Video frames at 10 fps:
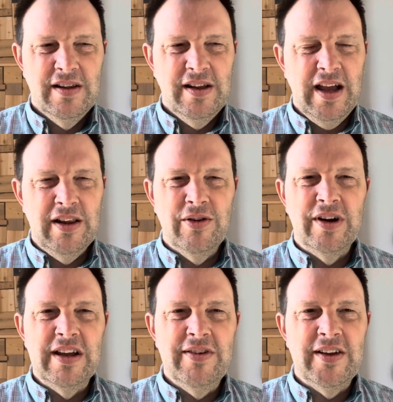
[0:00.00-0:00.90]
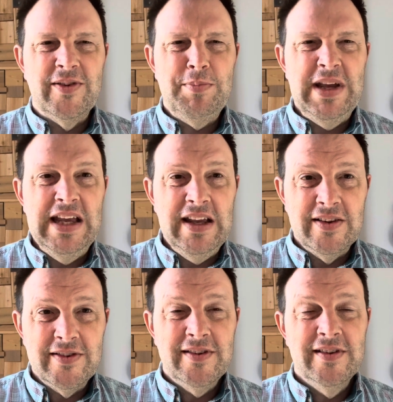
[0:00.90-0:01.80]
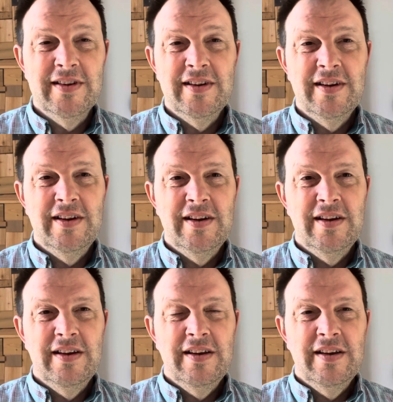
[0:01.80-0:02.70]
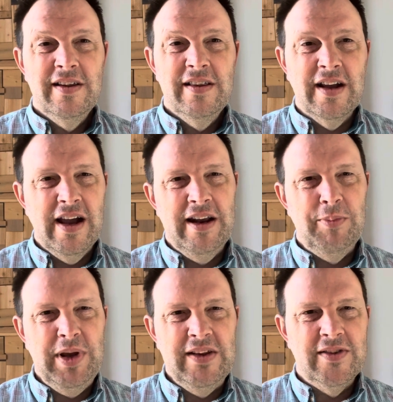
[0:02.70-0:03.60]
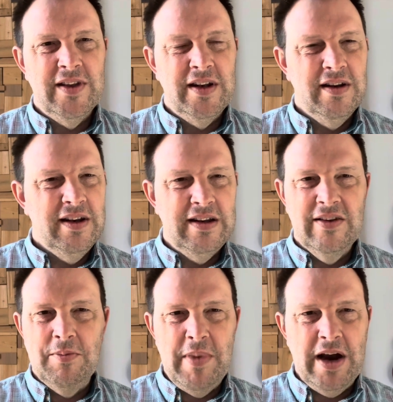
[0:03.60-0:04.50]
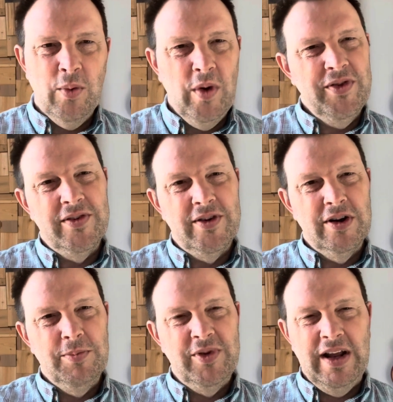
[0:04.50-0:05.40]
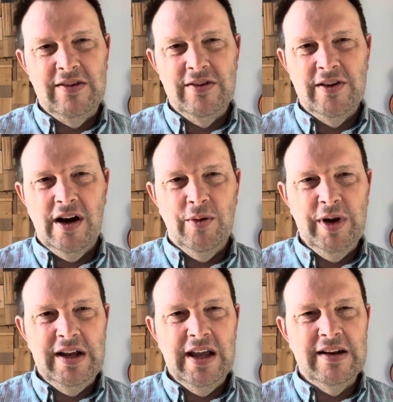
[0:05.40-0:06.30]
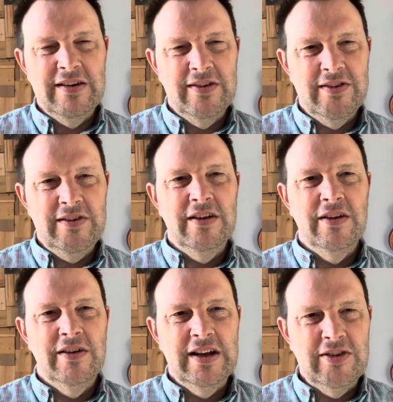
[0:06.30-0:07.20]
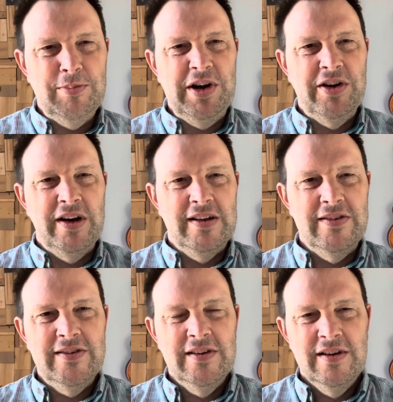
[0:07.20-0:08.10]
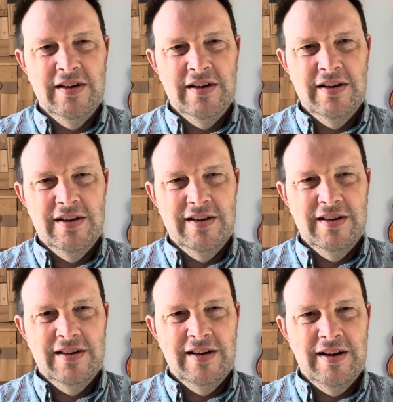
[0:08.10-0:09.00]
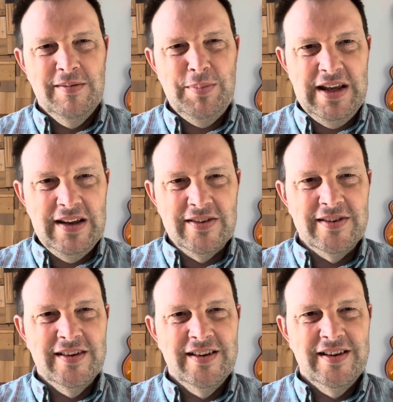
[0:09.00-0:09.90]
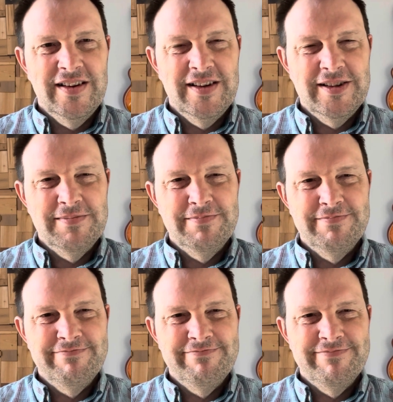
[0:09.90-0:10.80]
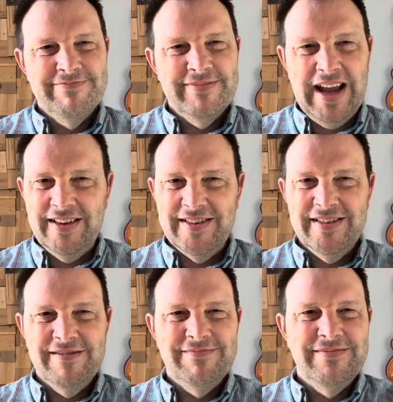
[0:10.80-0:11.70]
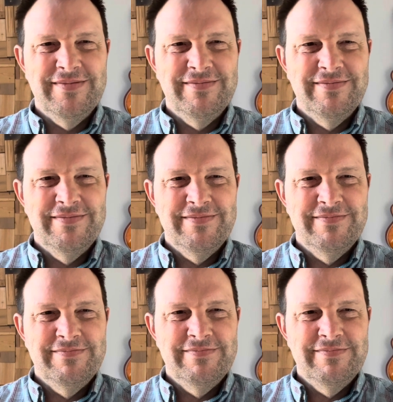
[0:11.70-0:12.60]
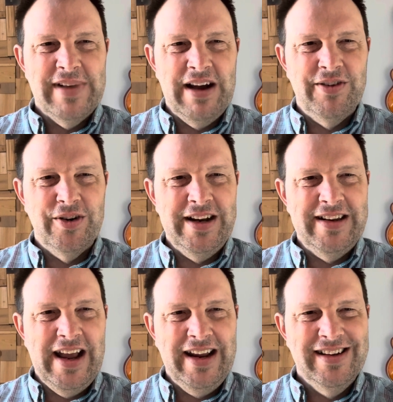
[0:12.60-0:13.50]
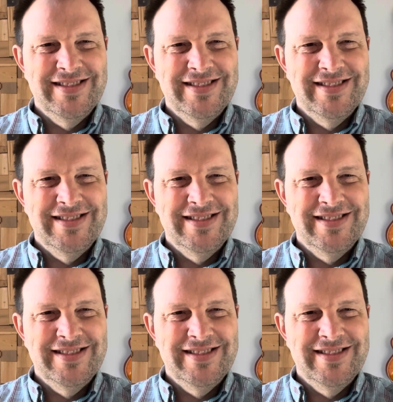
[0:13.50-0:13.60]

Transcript: And Lord, give us peace. The kind of peace that it doesn't matter what the circumstances are, we get to still experience peace. Thanks. Have a great day.